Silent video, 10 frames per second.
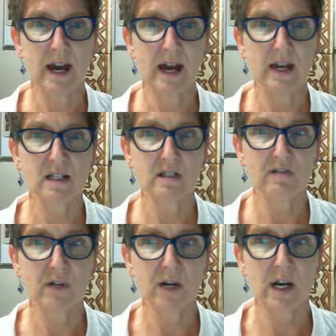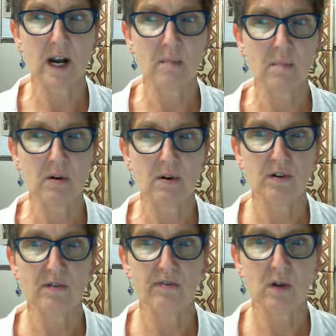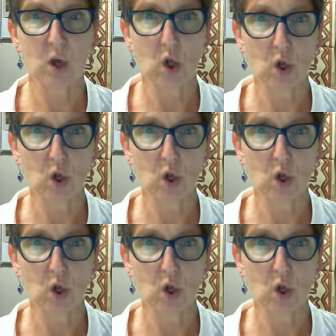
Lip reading: and for a number of